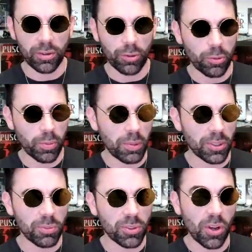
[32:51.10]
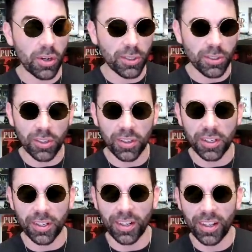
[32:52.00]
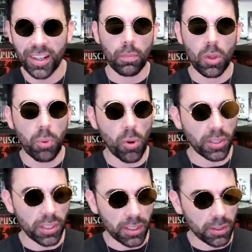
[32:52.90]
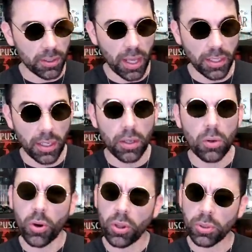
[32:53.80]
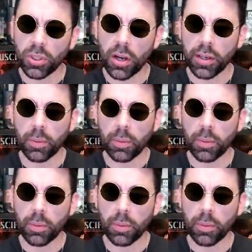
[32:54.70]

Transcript: or maybe some soggy cereal. The point is that whether we're talking